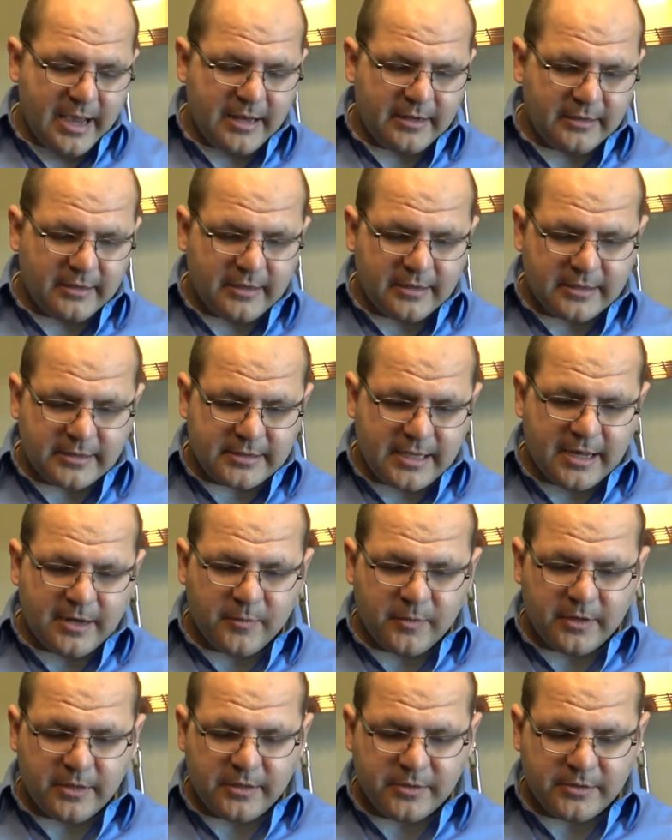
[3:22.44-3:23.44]
Analog is kind of
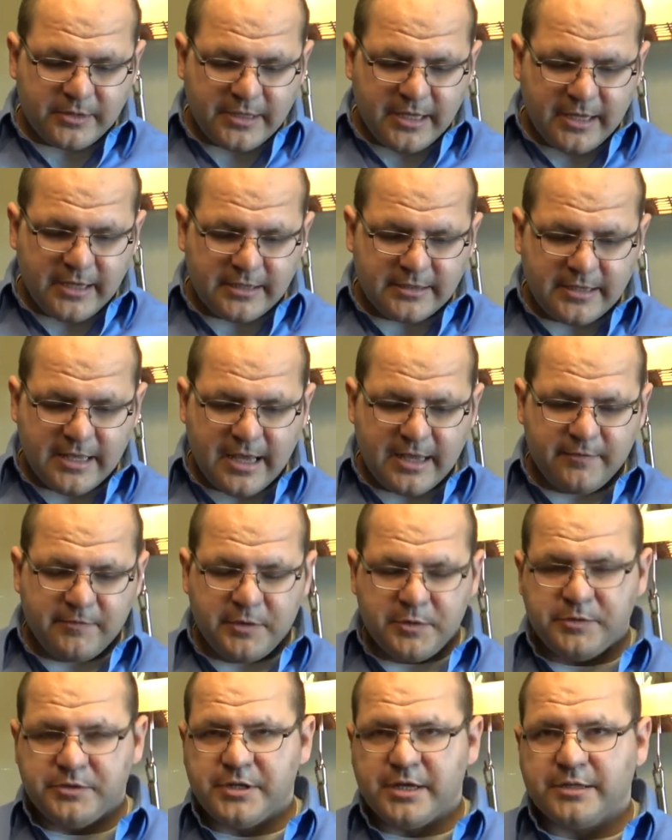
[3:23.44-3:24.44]
one of those things that if
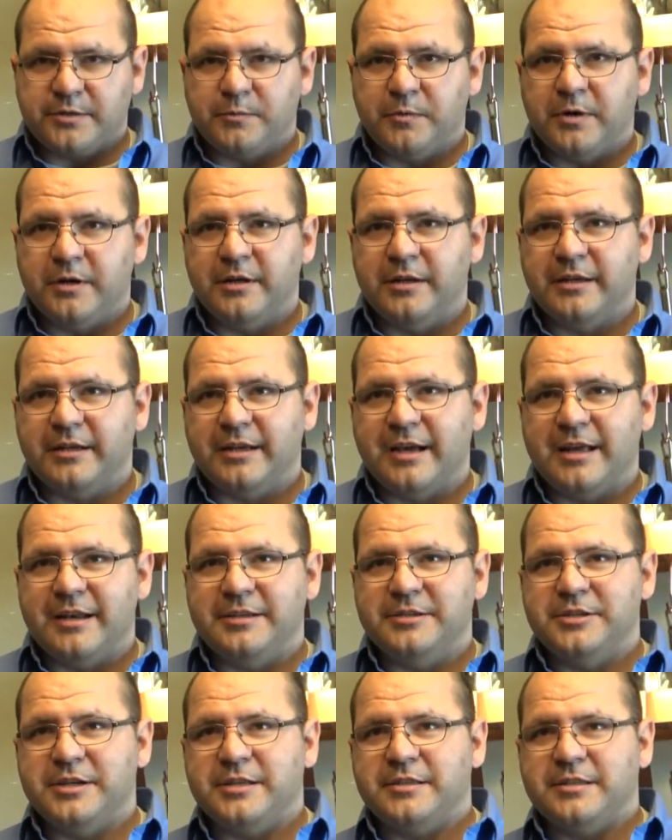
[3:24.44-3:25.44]
you adjust one, it kind of
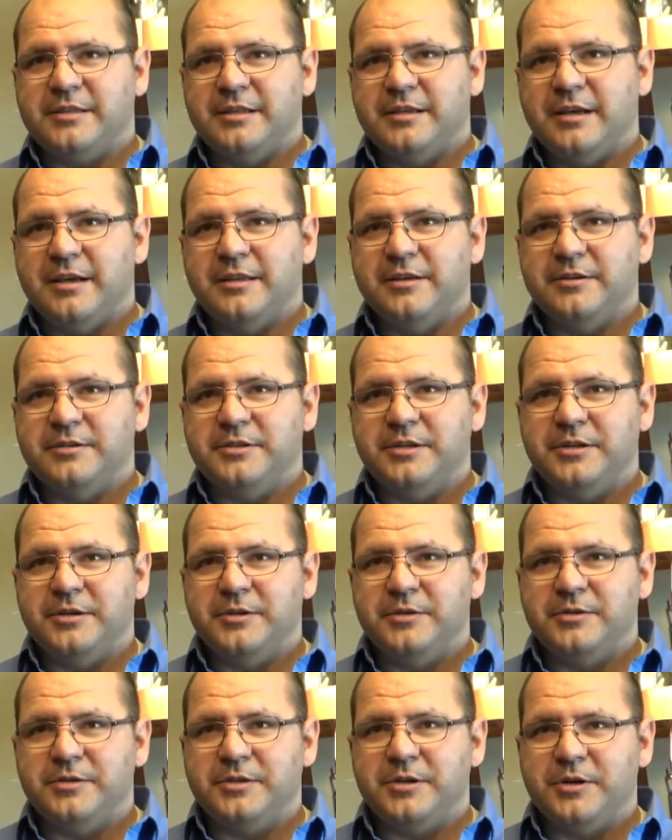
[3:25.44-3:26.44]
adjusts the other
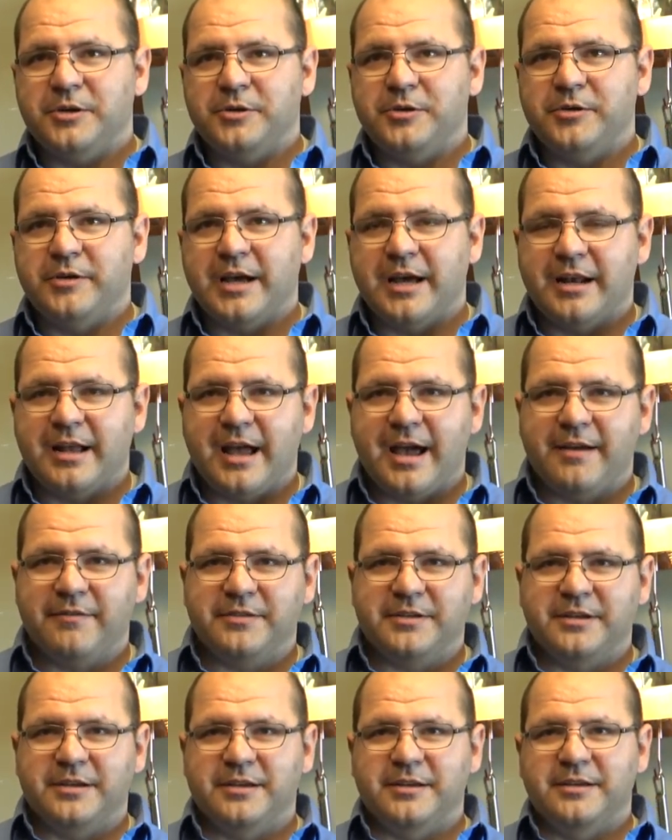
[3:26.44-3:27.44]
two. So you kind of have
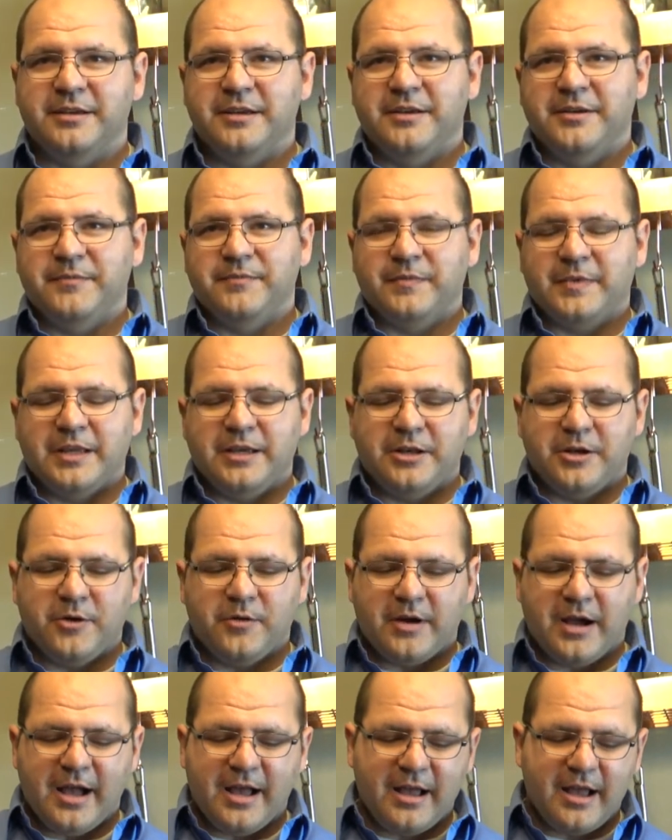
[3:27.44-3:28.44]
to,
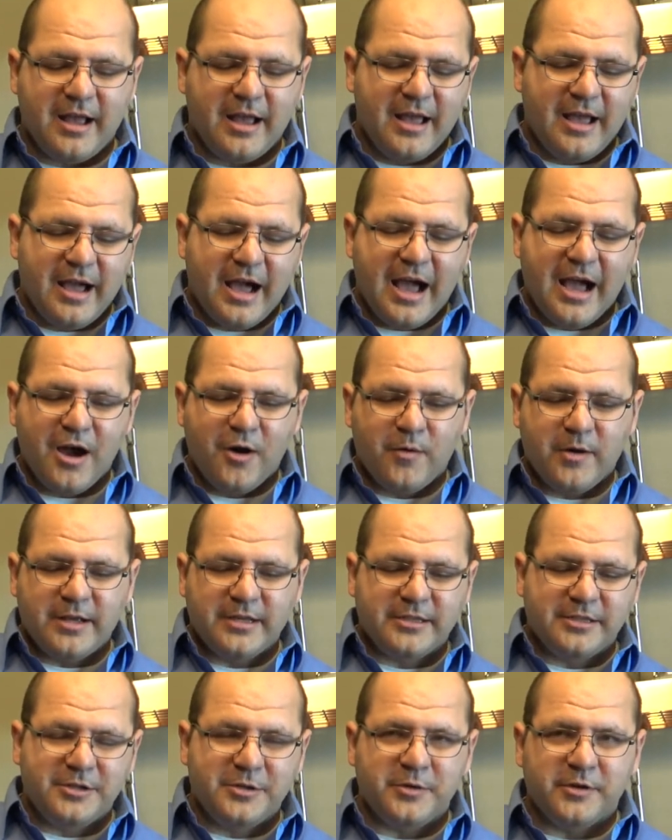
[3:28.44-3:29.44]
I
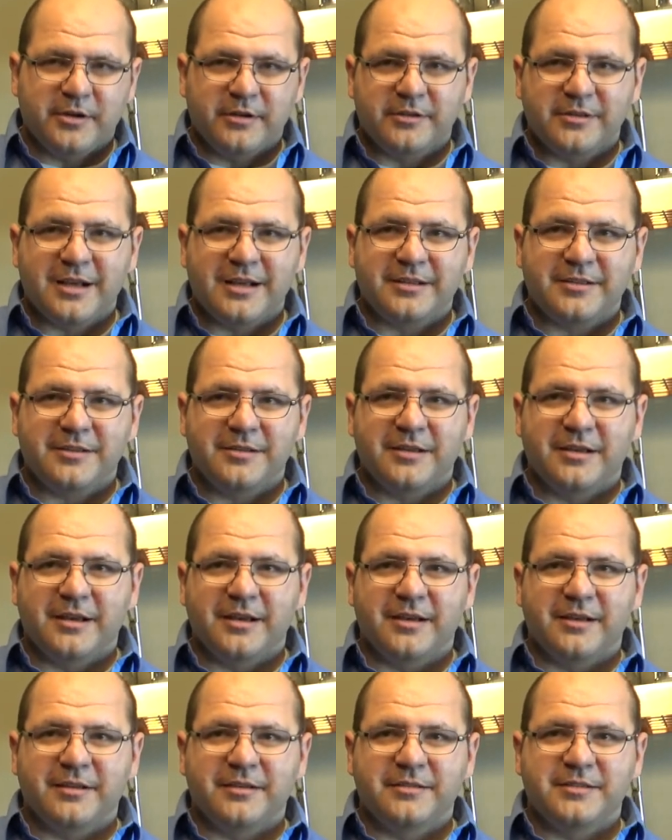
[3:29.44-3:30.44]
always do
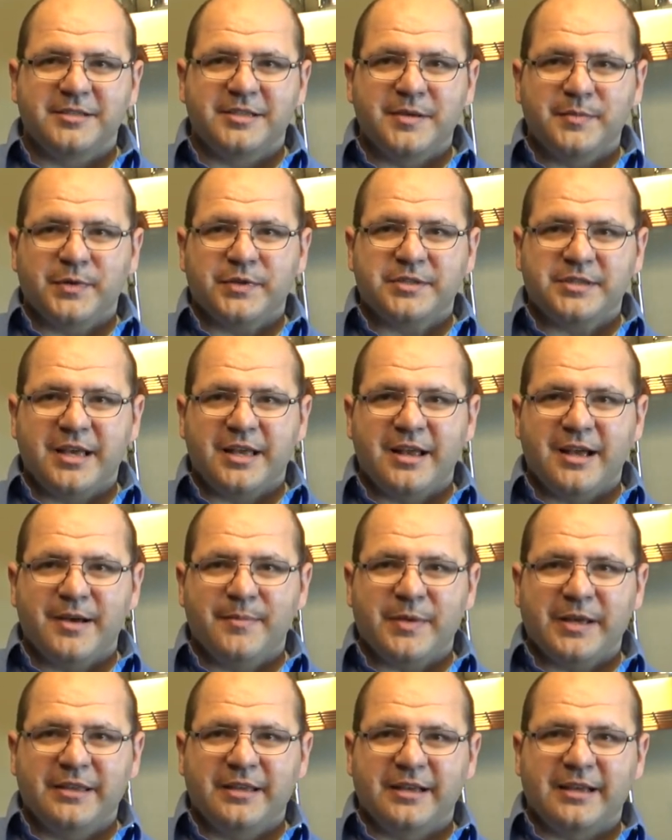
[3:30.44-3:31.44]
a simple
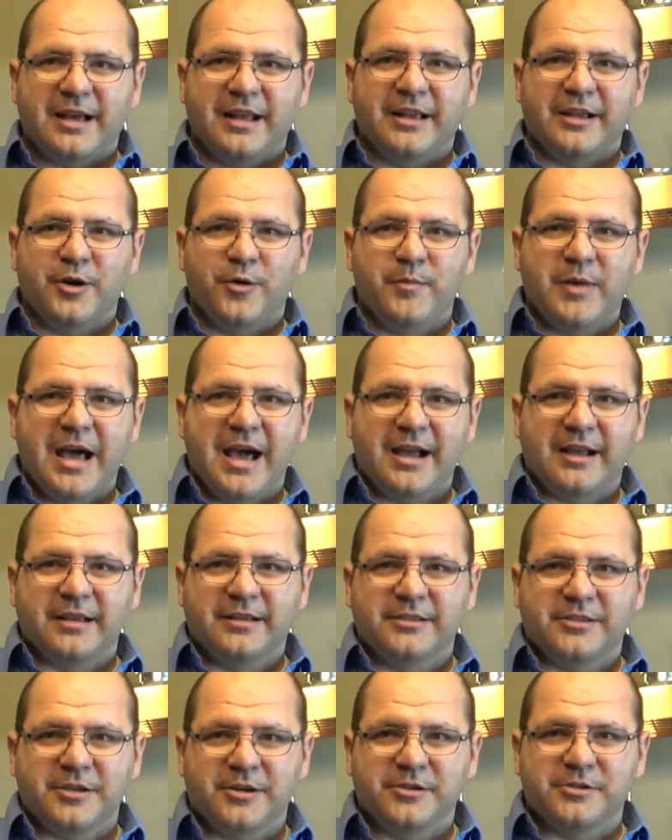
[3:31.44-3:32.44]
setup and then kind of go back
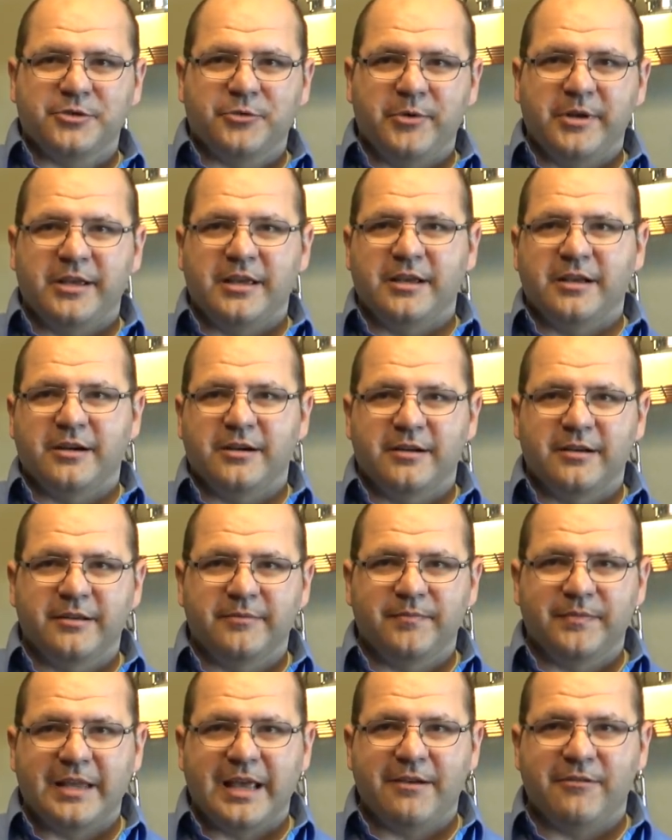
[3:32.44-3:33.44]
and start tweaking
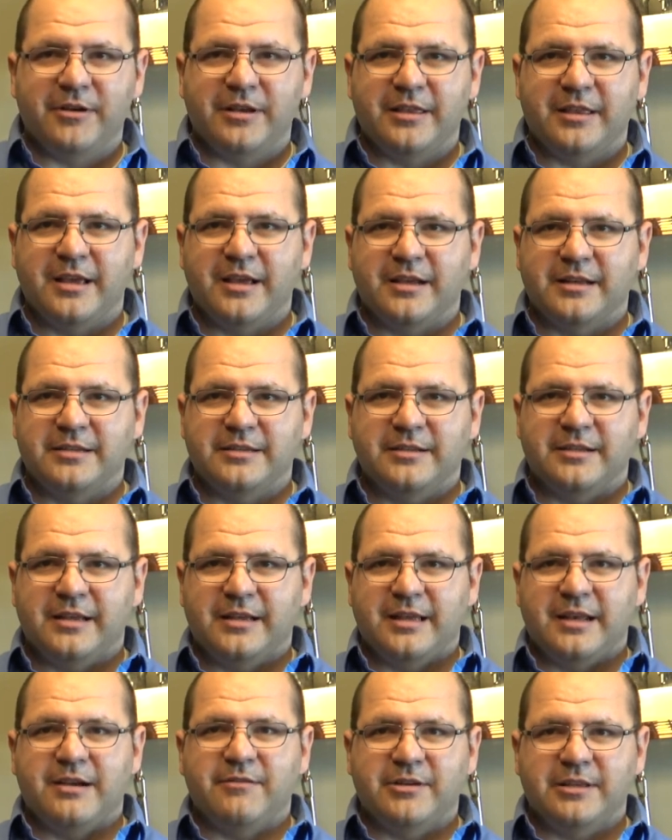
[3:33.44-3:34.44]
on everything until I
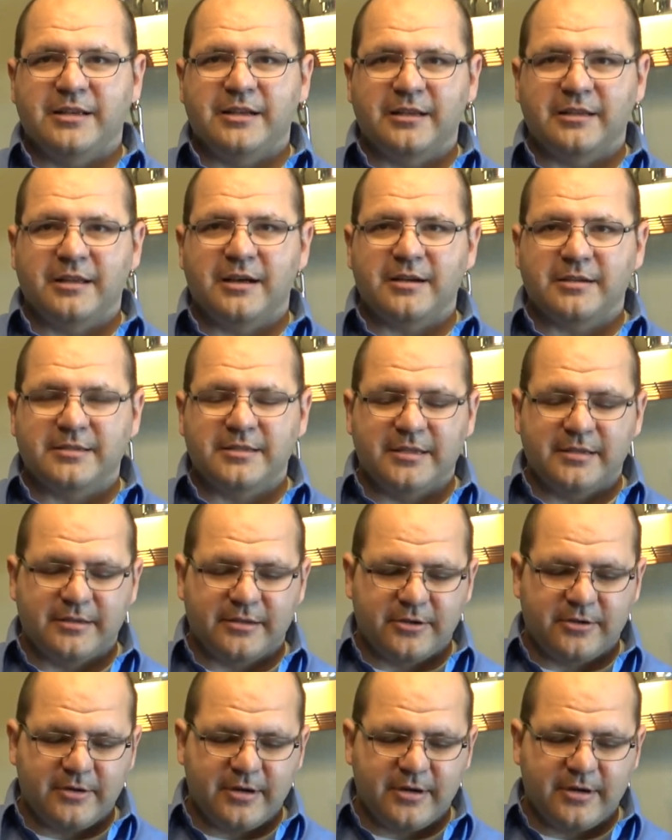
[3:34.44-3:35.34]
get everything locked in correctly.